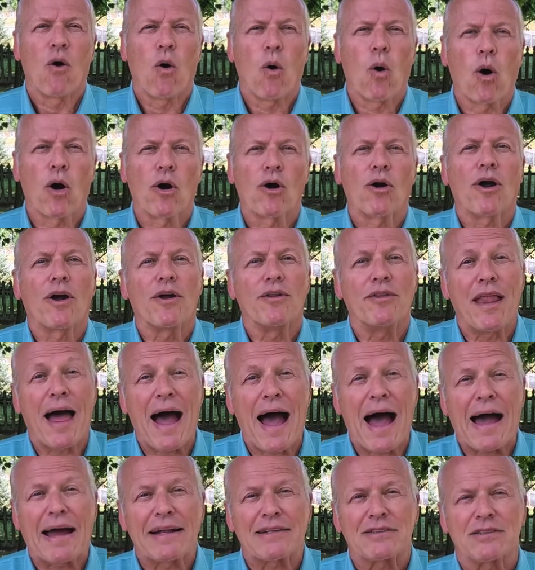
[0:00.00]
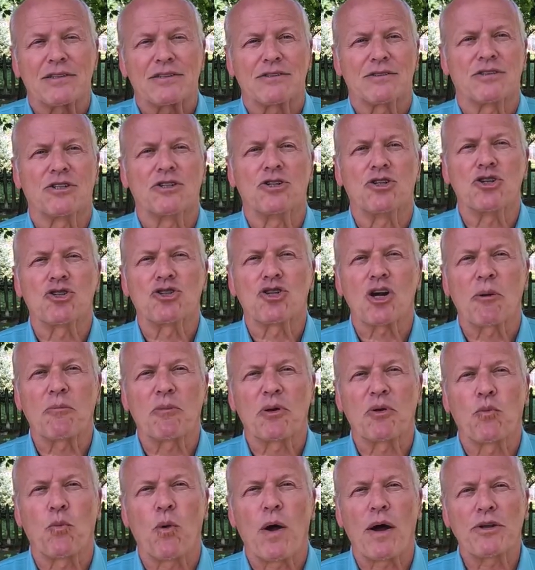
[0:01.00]
or not to
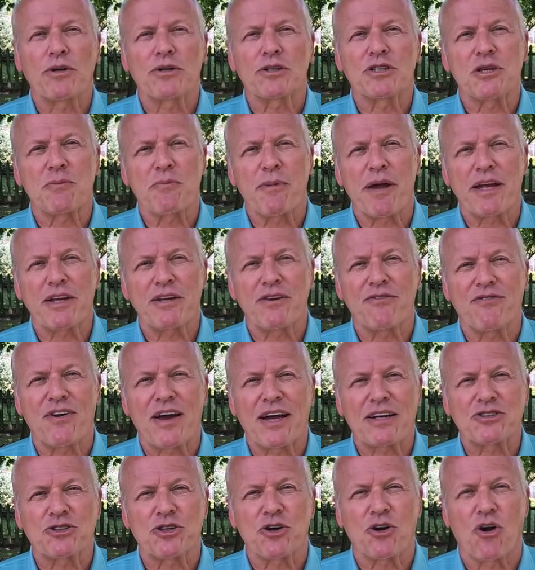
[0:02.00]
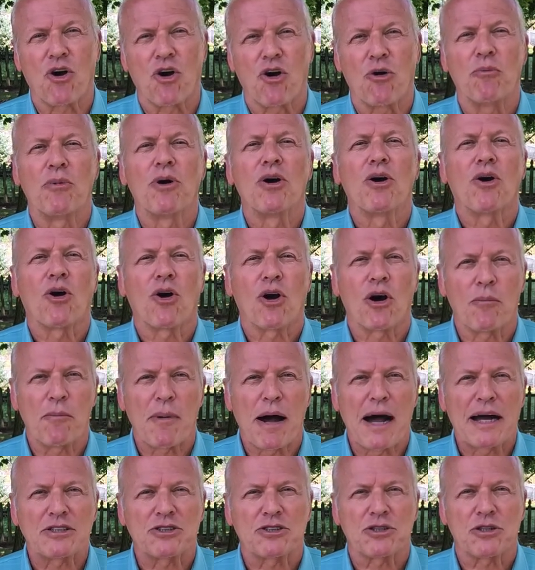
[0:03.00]
determine whether it's a manufactured home or a
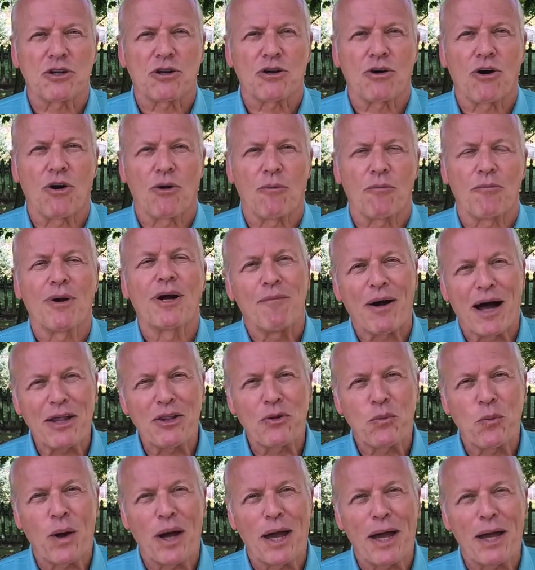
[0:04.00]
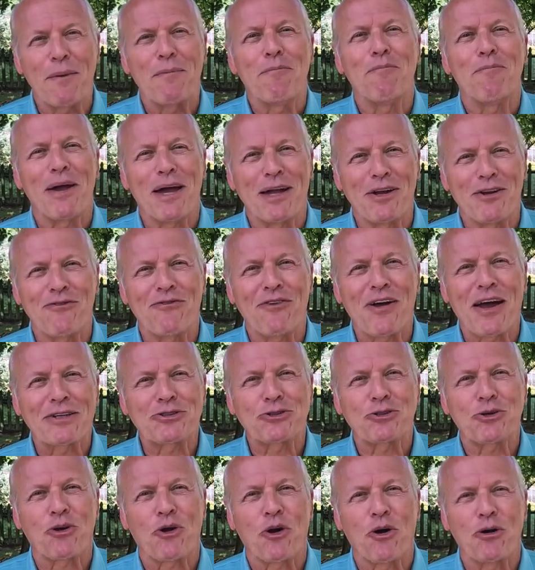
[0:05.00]
modular home. By the way,
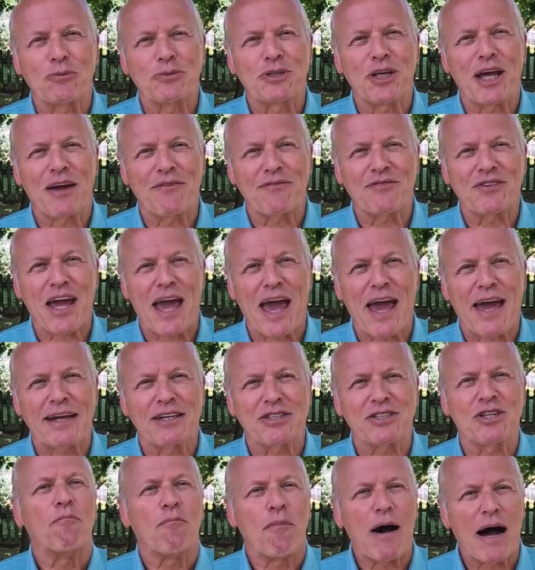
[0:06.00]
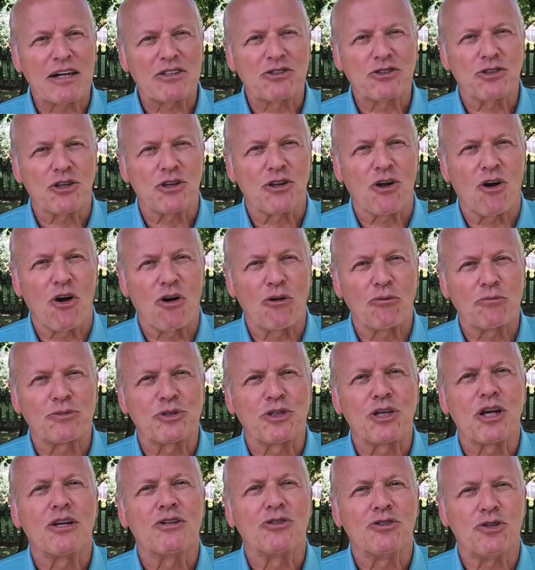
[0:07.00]
manufactured homes have tags, modular
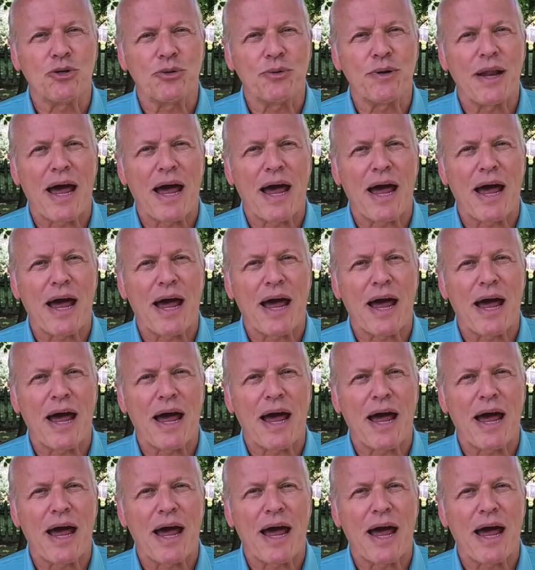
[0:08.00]
homes do